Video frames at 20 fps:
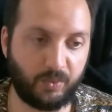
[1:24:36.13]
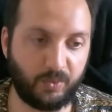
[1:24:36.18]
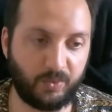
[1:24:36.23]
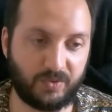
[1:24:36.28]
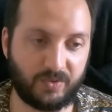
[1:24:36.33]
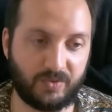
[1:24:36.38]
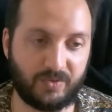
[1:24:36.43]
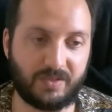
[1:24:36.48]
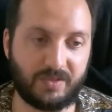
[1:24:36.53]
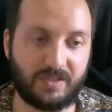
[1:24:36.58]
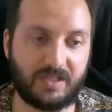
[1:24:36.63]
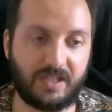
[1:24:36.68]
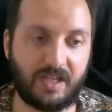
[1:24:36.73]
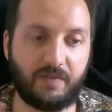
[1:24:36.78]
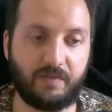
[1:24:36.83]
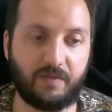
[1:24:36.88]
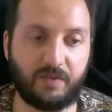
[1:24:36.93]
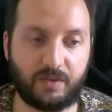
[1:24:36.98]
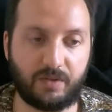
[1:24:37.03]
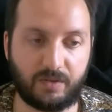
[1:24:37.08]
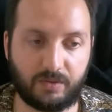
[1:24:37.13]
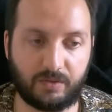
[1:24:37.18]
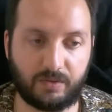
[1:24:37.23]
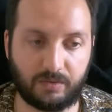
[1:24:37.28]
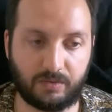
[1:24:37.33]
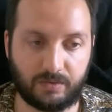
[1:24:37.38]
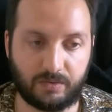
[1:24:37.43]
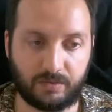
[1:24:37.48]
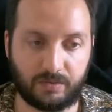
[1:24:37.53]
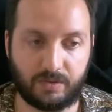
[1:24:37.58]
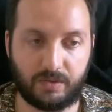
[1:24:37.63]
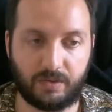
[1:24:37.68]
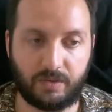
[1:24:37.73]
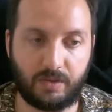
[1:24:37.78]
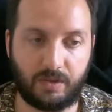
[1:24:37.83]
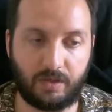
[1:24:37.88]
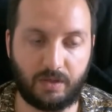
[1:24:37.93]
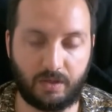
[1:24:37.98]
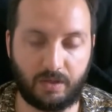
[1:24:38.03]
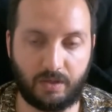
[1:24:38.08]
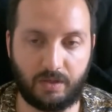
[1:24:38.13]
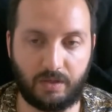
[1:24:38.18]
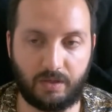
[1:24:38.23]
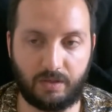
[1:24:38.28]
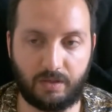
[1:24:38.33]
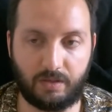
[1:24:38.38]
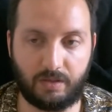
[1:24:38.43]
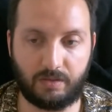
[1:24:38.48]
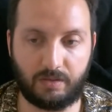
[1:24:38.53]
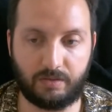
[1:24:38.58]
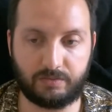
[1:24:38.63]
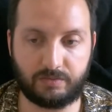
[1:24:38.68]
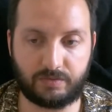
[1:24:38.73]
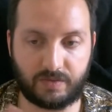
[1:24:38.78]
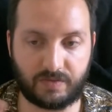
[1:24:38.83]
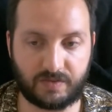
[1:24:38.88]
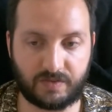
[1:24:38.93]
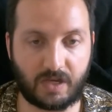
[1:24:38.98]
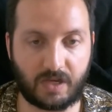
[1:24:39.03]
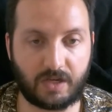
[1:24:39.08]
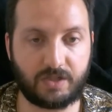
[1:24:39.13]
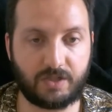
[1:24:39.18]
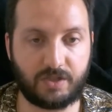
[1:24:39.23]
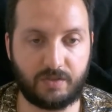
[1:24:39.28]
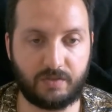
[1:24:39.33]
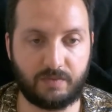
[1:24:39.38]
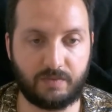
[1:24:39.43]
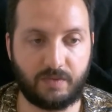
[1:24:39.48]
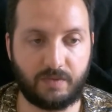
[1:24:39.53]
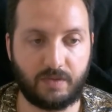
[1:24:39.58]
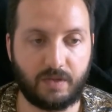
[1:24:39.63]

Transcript: put several uh, transaction.